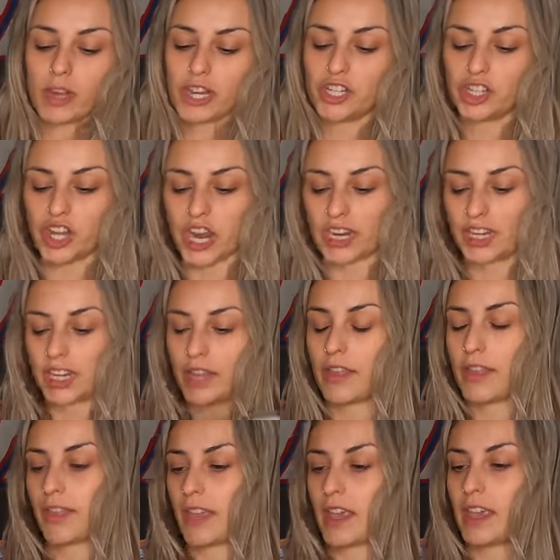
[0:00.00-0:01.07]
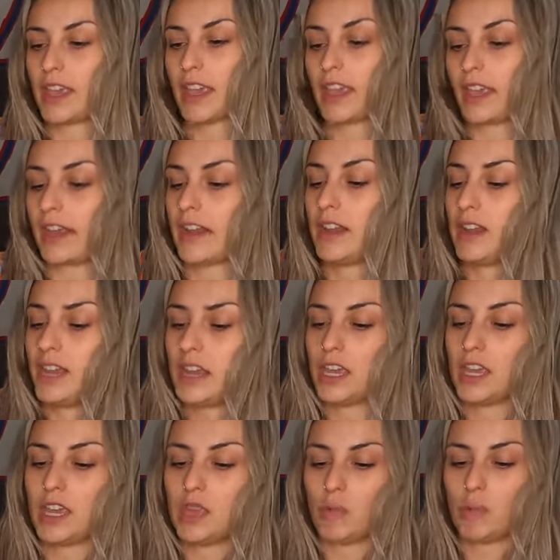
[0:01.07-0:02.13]
rain jacket, I think, and
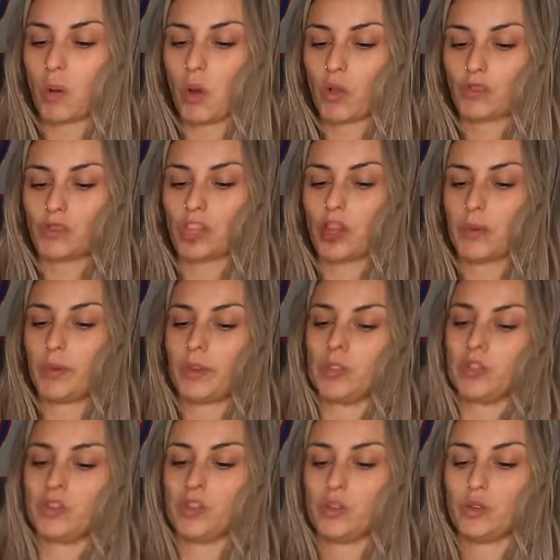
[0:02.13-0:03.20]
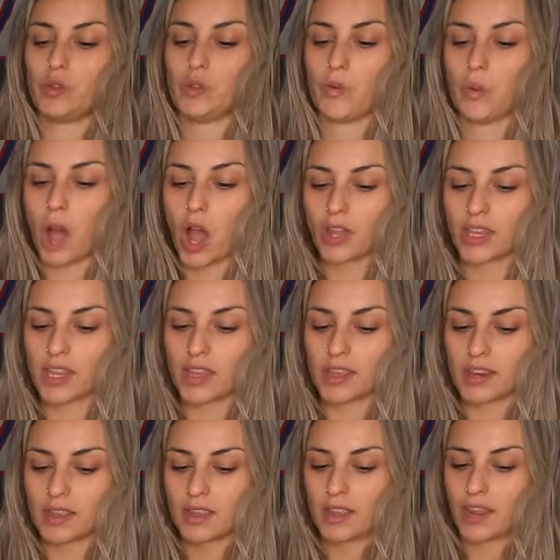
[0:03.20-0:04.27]
it balls up into the
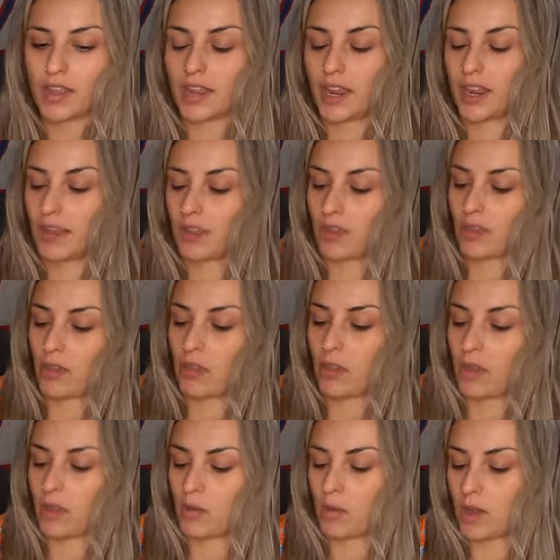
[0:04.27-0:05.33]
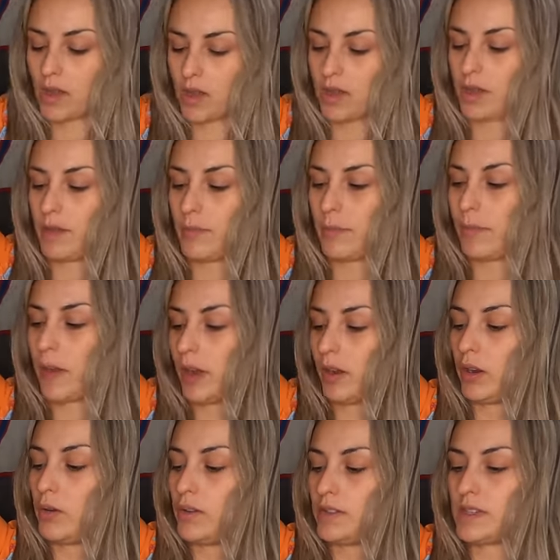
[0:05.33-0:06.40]
pocket. And so um,
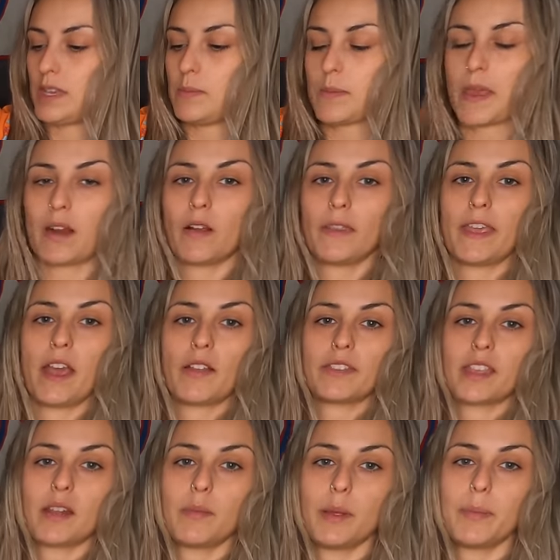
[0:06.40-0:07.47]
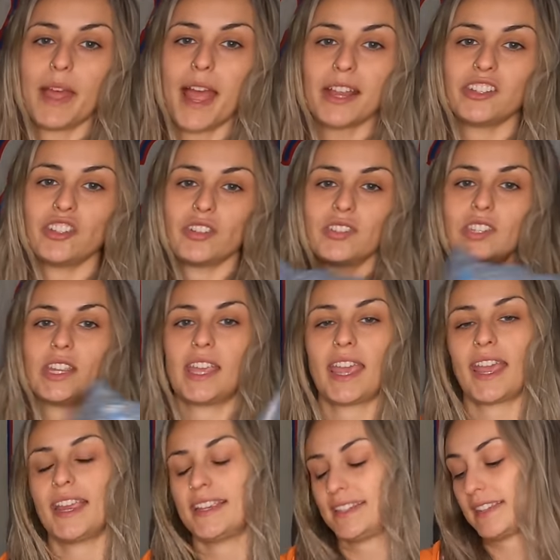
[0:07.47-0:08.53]
I always keep that on the outside of my pack just in
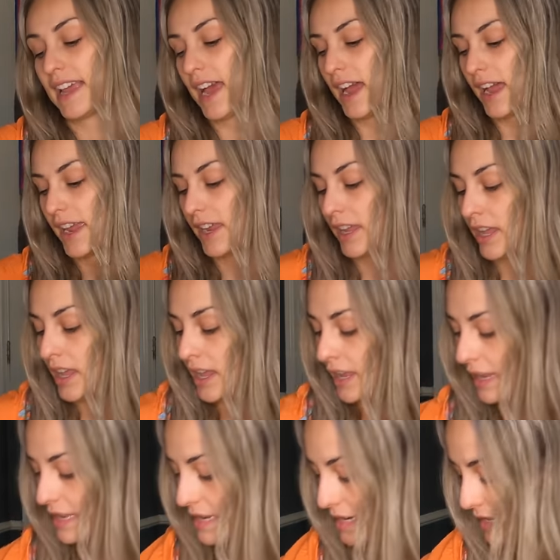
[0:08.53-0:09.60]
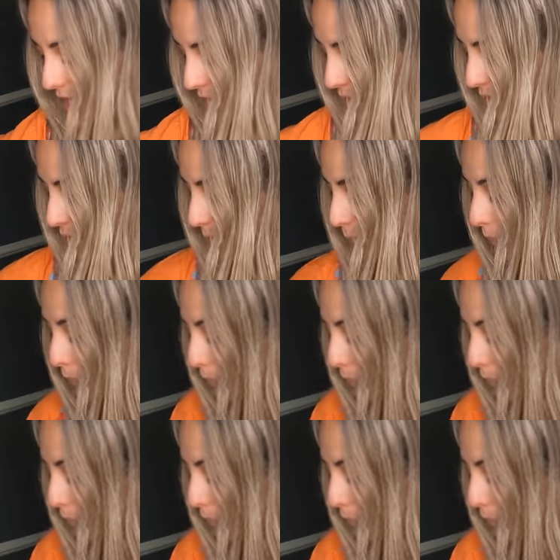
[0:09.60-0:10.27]
case I need it.